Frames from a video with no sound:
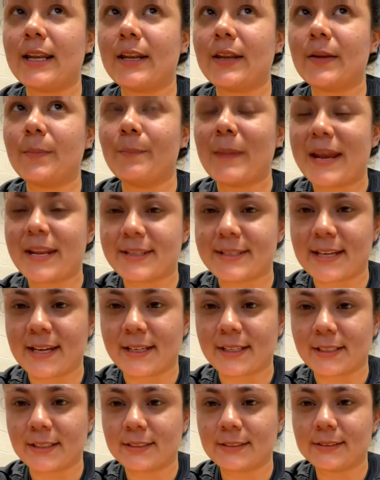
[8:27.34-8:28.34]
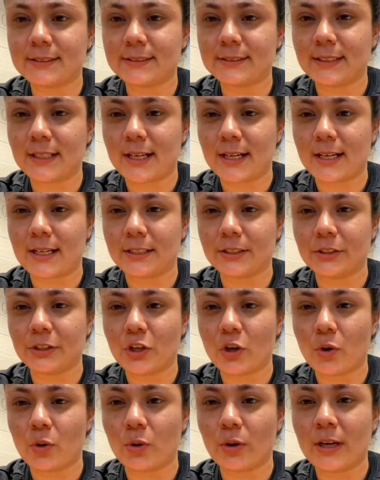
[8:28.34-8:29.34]
meditating, you
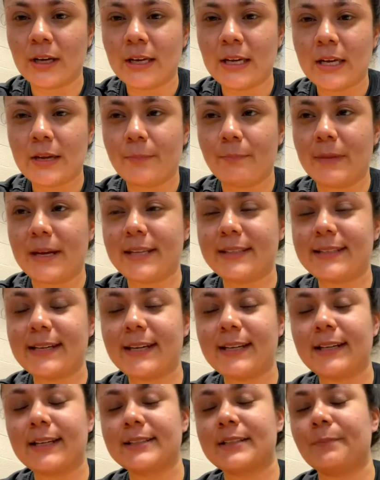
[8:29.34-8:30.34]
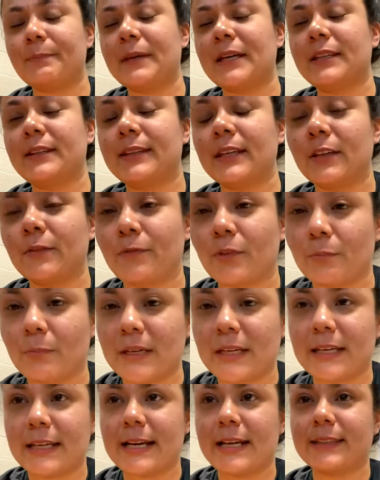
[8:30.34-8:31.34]
know, meditating is a big thing for
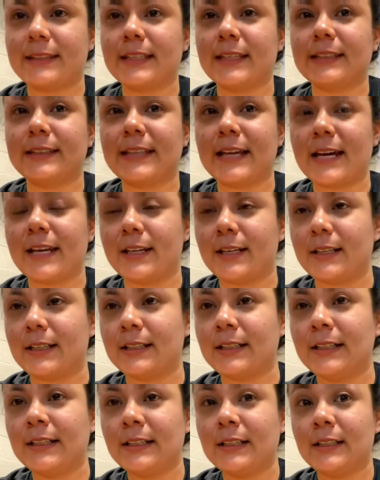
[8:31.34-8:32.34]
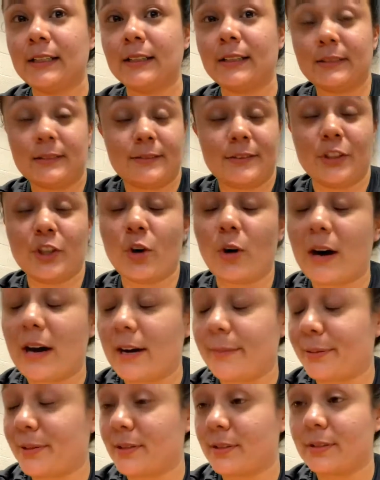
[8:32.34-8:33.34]
me. And I think that, you know,
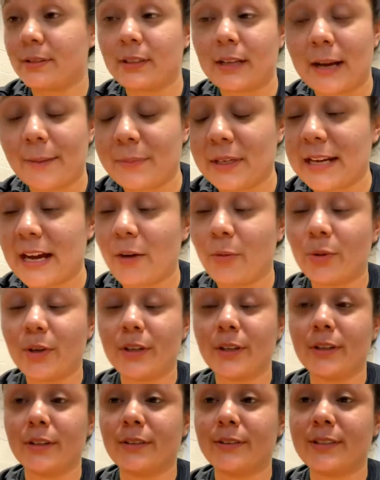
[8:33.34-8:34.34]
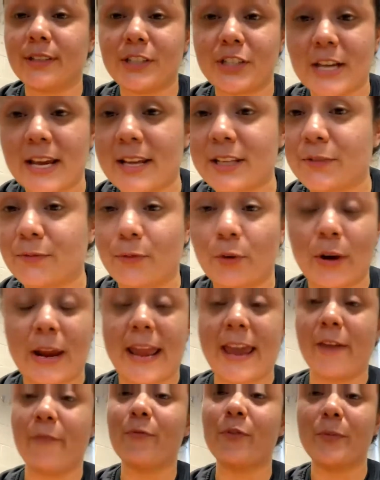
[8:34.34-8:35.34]
I mean, I would suggest for
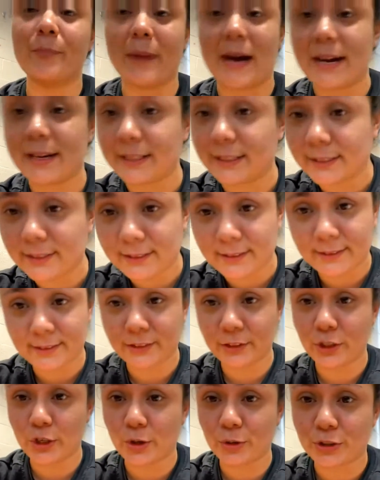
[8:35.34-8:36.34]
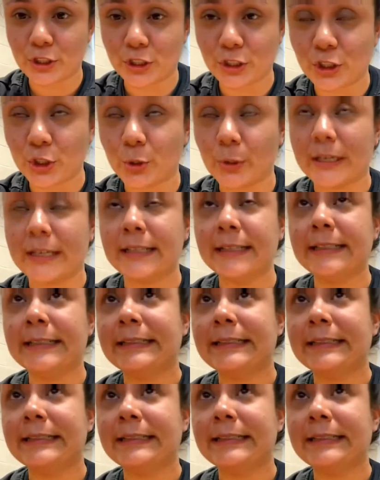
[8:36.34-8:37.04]
everybody, you know, to do it.